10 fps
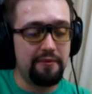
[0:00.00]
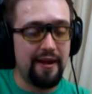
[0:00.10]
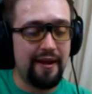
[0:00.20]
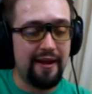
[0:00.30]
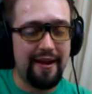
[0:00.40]

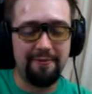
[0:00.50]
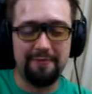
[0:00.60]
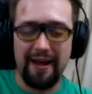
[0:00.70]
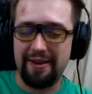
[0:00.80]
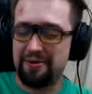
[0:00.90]
that
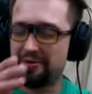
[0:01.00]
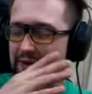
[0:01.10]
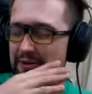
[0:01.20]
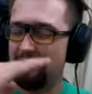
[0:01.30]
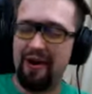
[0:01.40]
I could
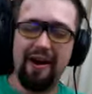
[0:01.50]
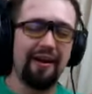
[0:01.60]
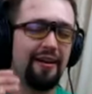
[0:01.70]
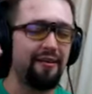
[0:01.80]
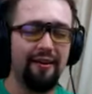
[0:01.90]
go
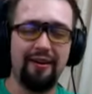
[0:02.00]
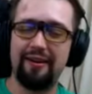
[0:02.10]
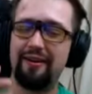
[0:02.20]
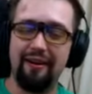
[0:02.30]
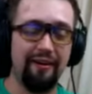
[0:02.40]
on and on
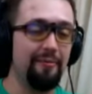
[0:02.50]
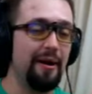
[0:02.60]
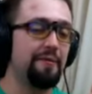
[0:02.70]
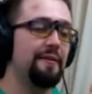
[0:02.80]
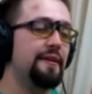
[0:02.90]
and on
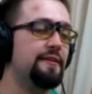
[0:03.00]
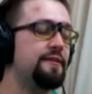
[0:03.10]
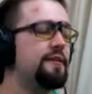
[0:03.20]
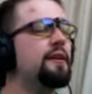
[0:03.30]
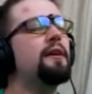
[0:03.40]
about this.